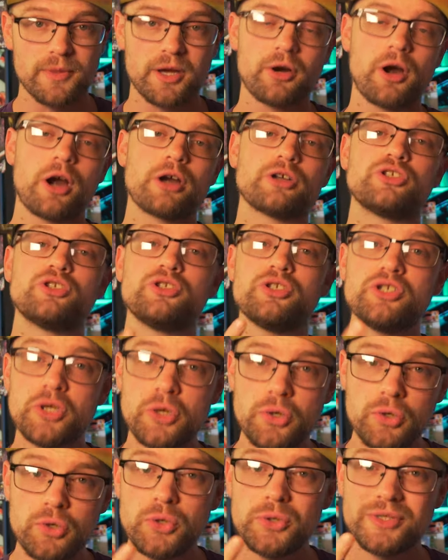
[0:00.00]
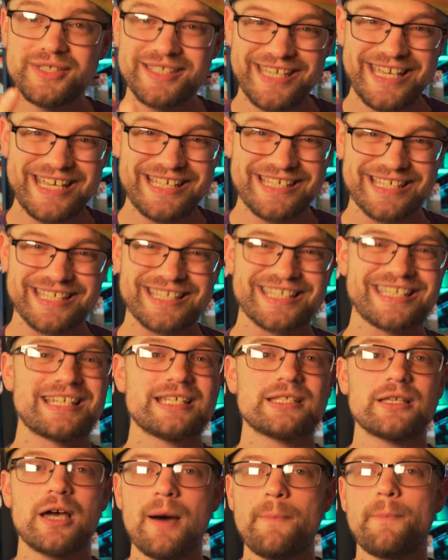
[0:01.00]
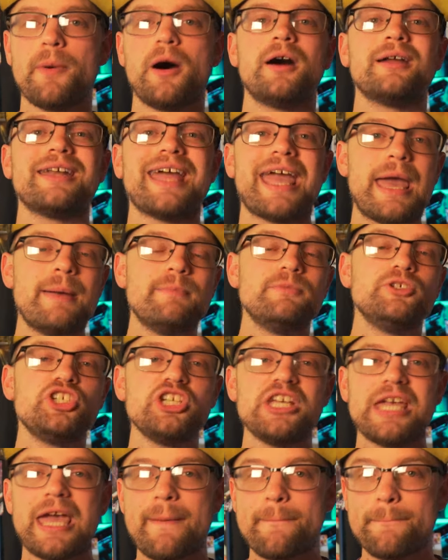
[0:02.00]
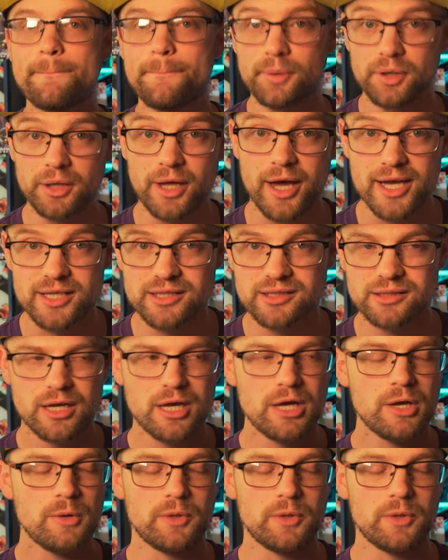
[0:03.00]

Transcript: There are two seasons. It is up on MGM Plus,